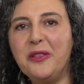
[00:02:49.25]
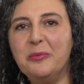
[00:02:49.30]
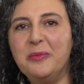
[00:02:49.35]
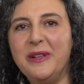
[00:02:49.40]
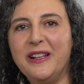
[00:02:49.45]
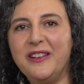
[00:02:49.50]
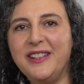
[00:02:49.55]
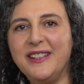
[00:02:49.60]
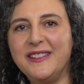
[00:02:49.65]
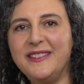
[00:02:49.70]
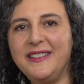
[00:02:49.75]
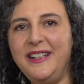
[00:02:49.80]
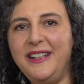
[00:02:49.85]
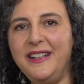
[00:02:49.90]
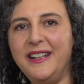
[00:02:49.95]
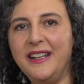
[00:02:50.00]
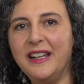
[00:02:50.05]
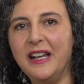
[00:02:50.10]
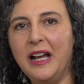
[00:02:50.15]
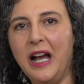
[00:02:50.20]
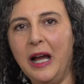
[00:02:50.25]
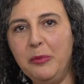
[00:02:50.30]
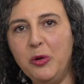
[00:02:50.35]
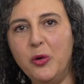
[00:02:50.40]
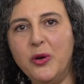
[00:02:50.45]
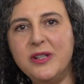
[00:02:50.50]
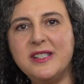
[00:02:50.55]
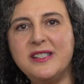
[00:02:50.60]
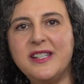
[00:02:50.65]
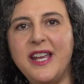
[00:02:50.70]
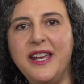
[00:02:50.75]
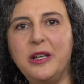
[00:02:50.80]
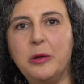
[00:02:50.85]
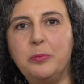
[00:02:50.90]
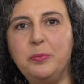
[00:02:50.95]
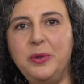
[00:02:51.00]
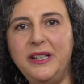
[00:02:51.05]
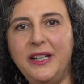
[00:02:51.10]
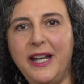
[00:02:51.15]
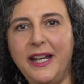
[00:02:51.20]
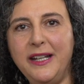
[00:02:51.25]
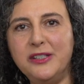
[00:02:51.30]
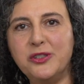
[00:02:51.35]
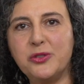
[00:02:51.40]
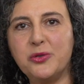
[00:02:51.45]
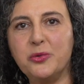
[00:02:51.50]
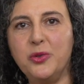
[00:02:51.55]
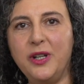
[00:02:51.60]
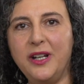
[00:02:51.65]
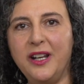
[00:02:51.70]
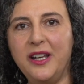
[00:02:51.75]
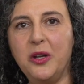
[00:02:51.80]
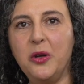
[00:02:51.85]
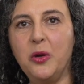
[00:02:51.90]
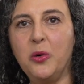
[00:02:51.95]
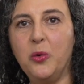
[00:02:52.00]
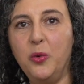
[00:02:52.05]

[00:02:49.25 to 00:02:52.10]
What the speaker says: the milk is heating, I'm going to take a pH reading